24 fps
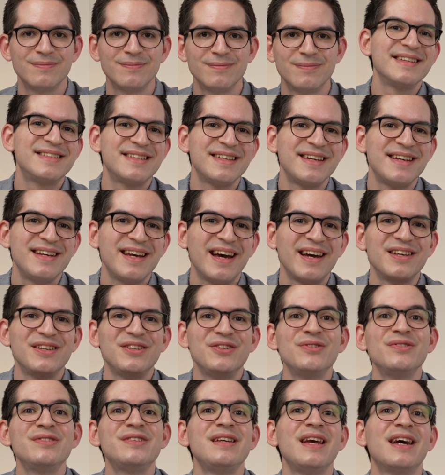I'd say I
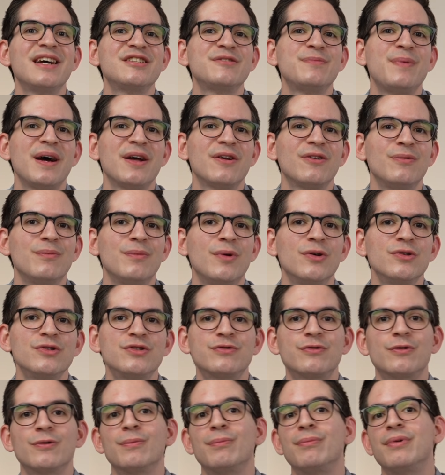use the Edge panel
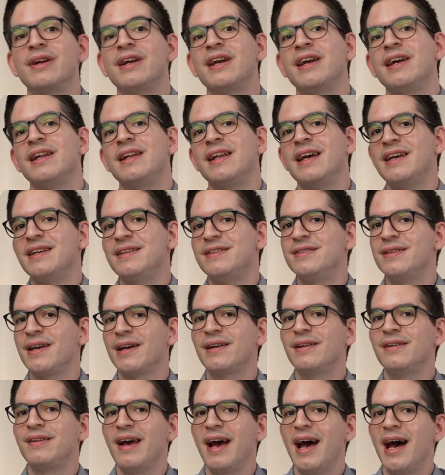most for bringing in a
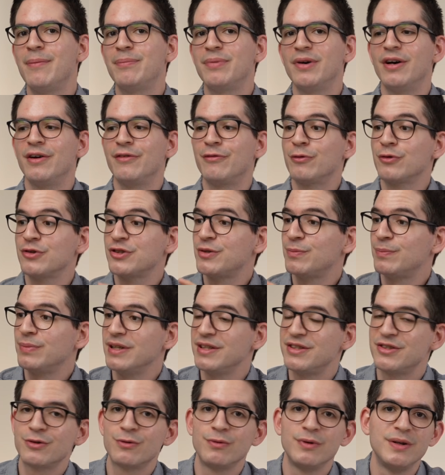second app for
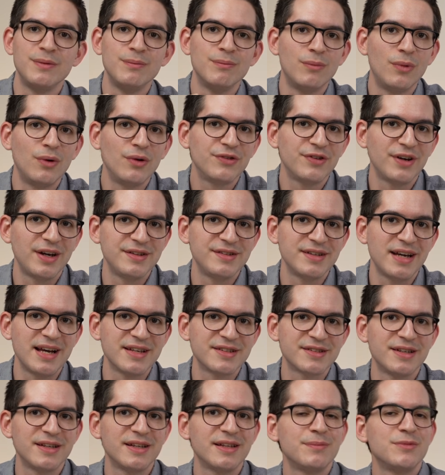split screen
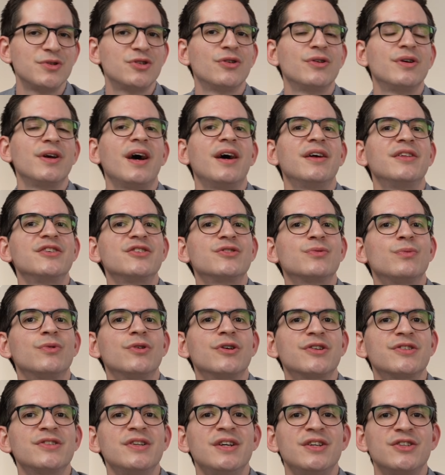multitasking. Let me show you how this
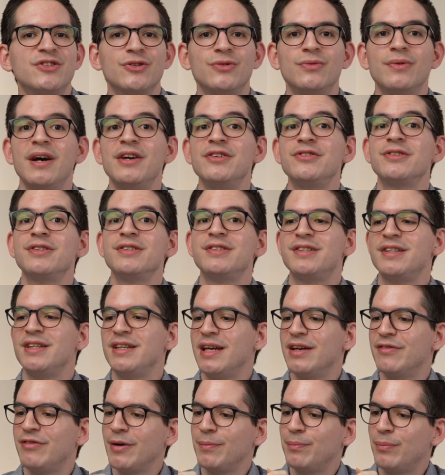works. So as you can
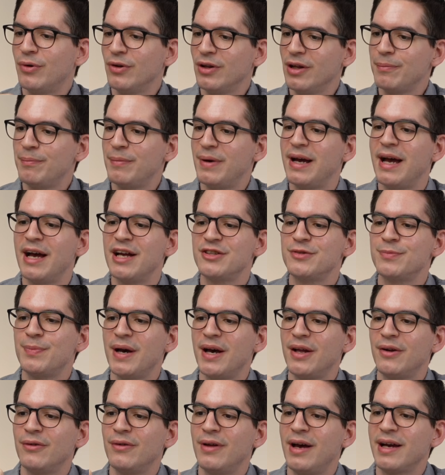see, if I pull up my Edge
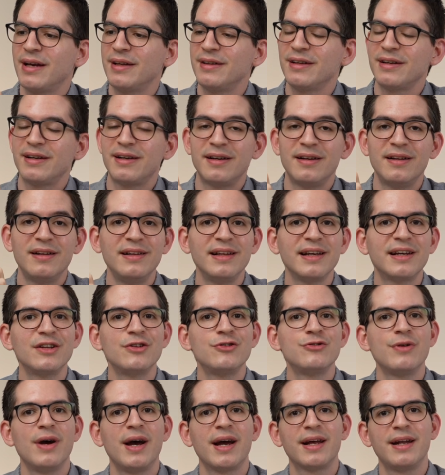panel, I can then click
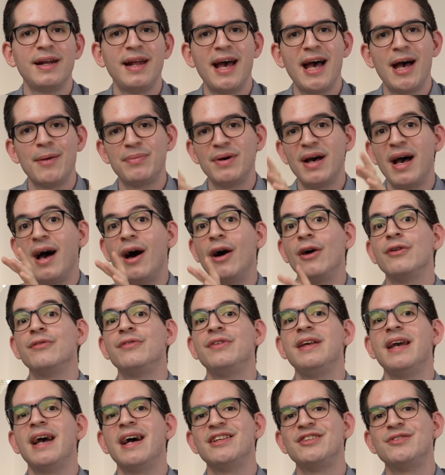and drag an app out of
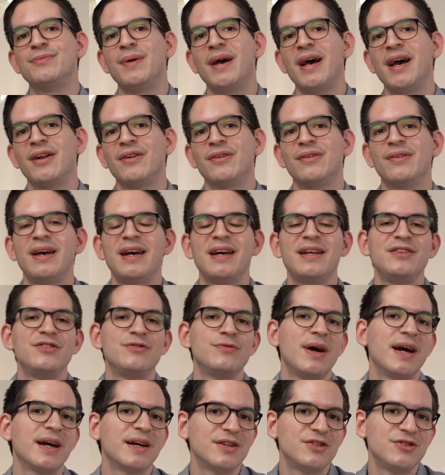the Edge panel and
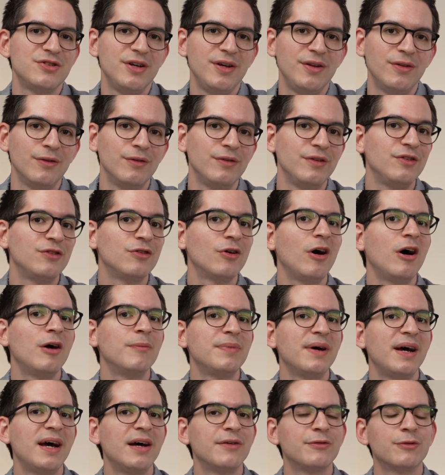drag it to either the
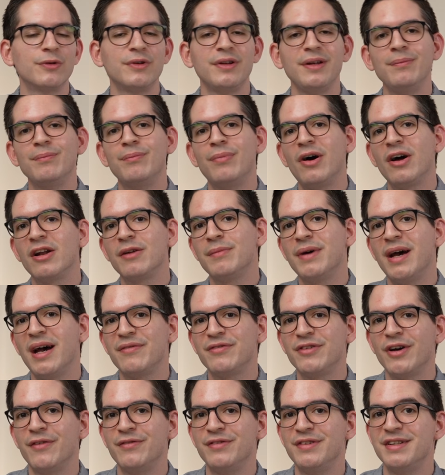top half or the bottom
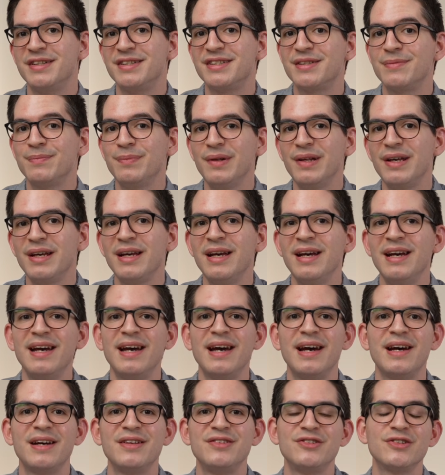half of the display.
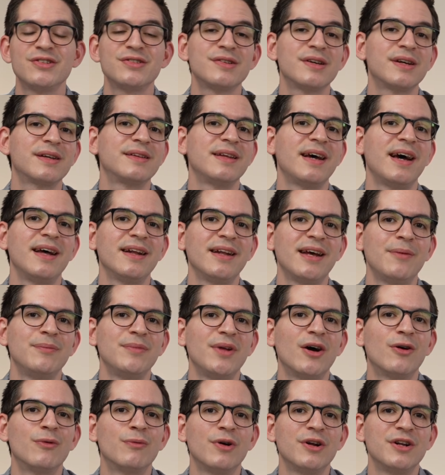And just like that, I'm
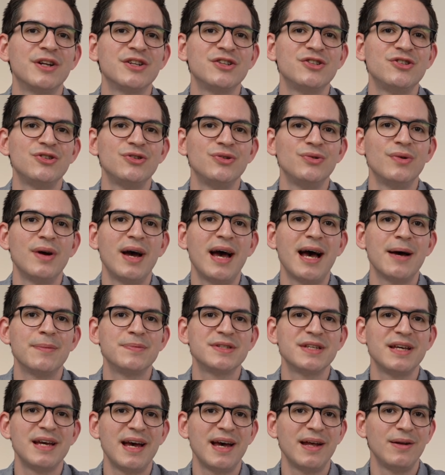now running two
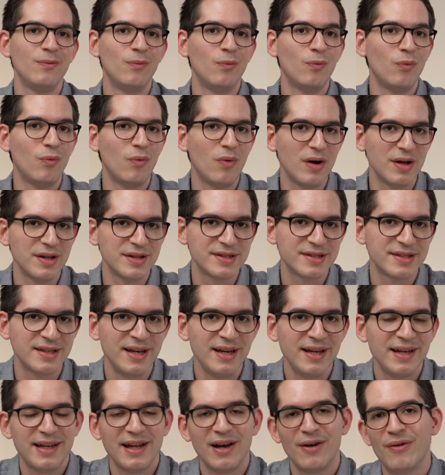apps at once.
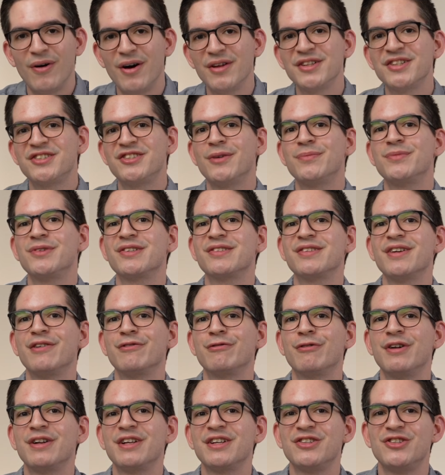Now, on the subject
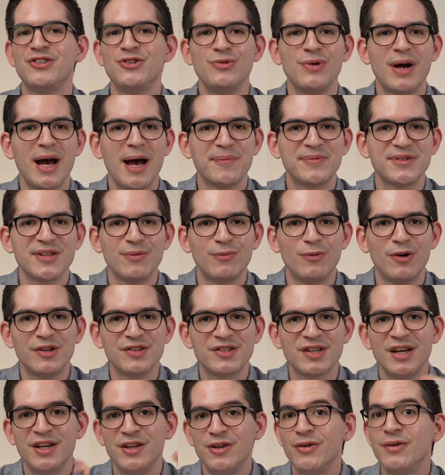of running two apps at
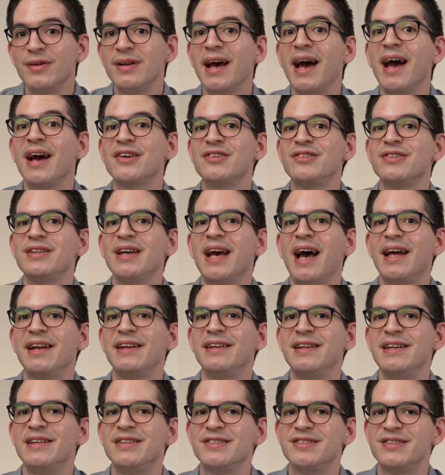once, you can actually add
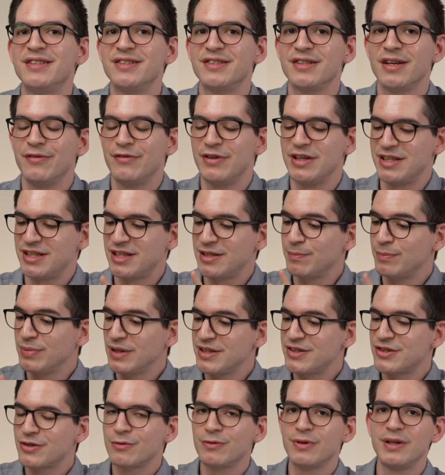an instance of a
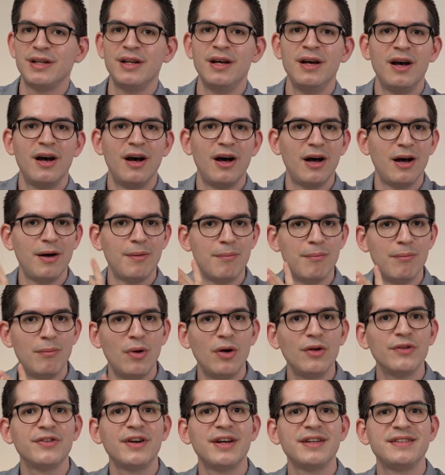split screen
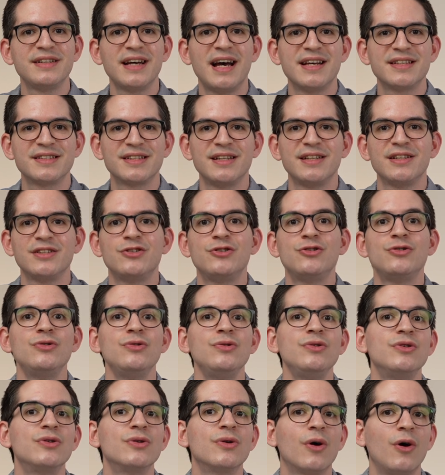multitasking
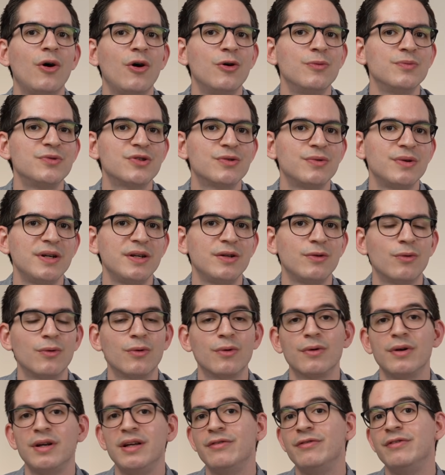to your home screen
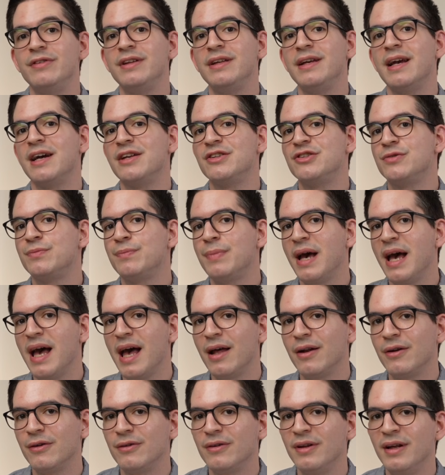or even the Edge
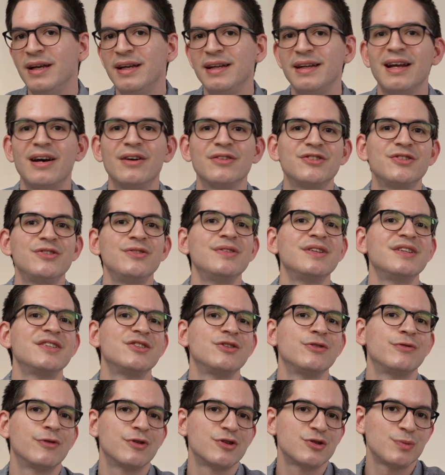panel. Now, to do
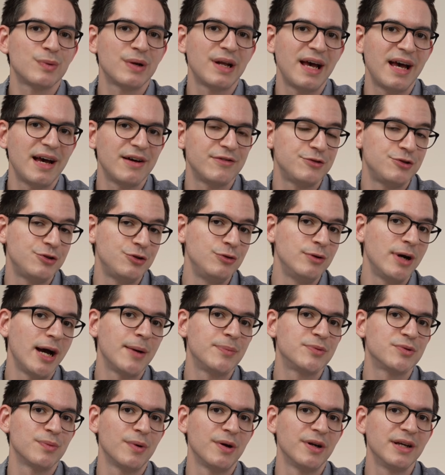this, you first want to have two
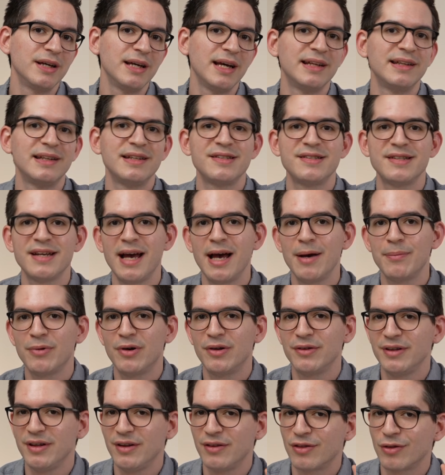apps running and then tap
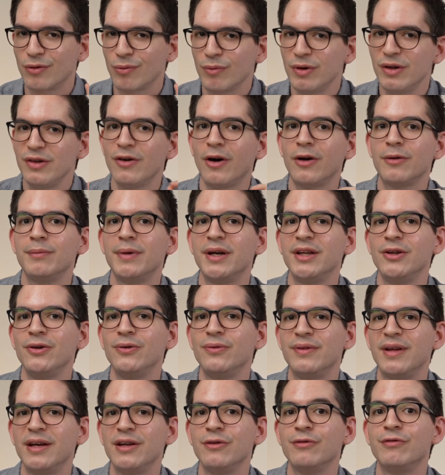on the three dot
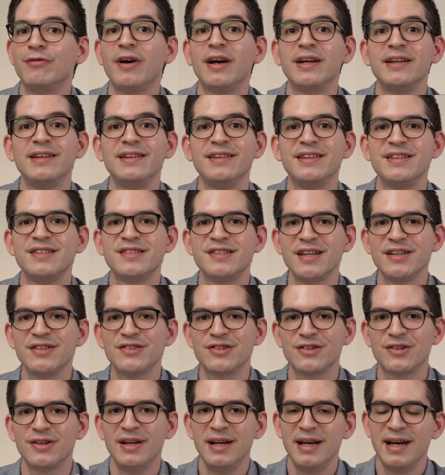menu that you find in the
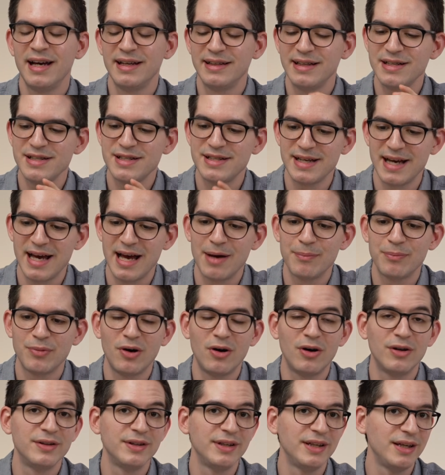center, and then tap
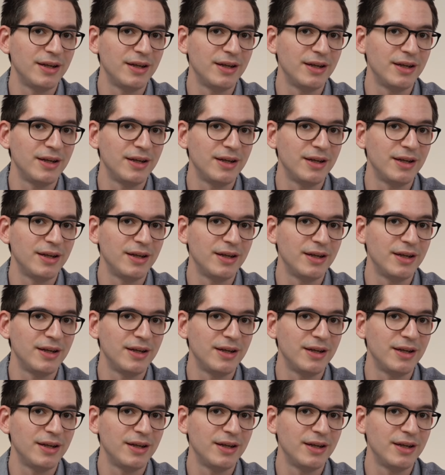on the